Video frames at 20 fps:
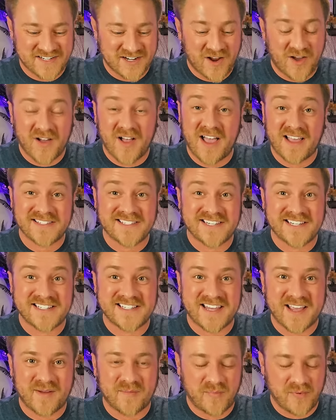And
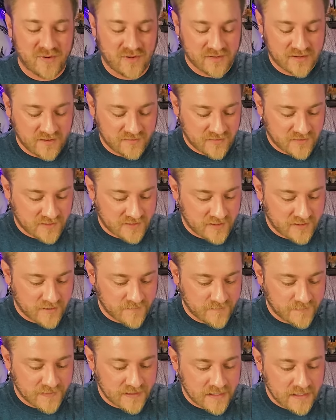I'll give you
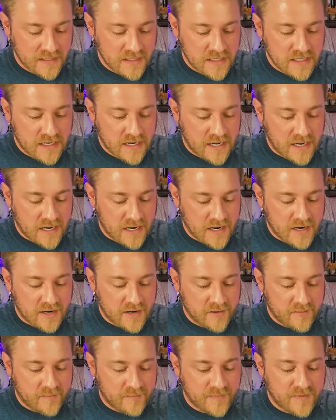here.
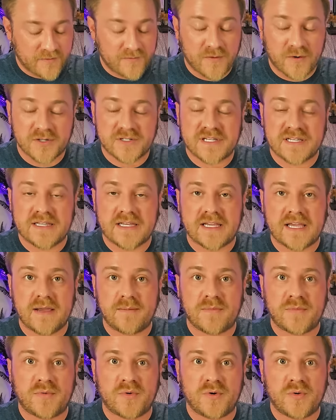The first thing that
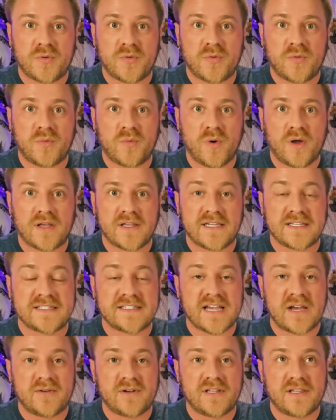came through was it
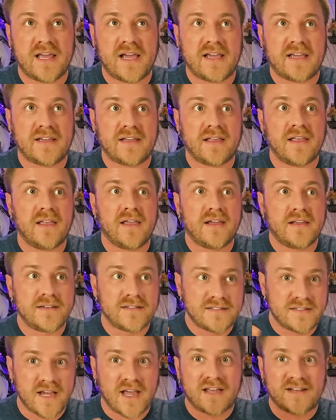sounded like
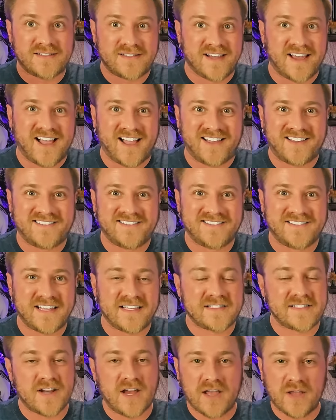dun dun.
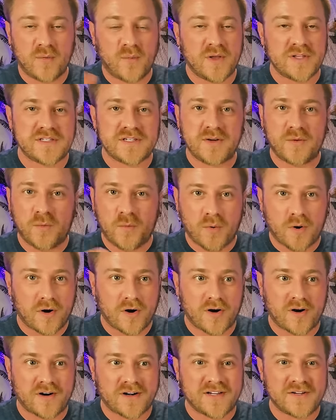It wasn't a
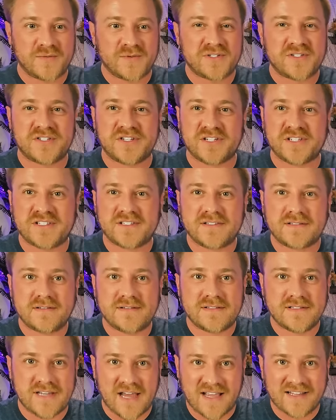word. It was just
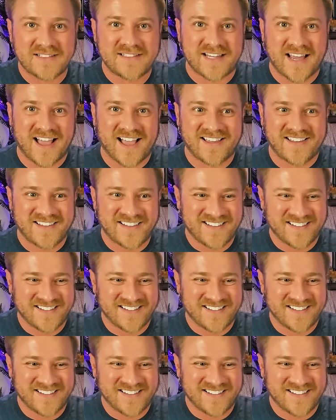dun dun.